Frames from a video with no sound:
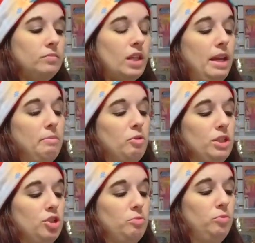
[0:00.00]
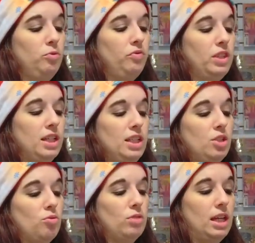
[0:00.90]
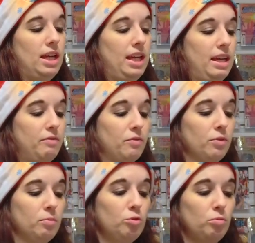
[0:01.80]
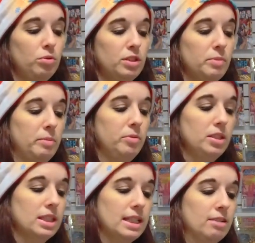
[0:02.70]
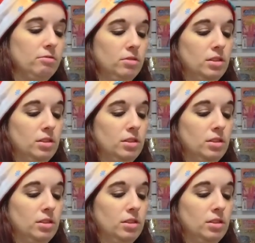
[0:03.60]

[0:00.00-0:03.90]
I'm going to move this so that I have room to put my books down.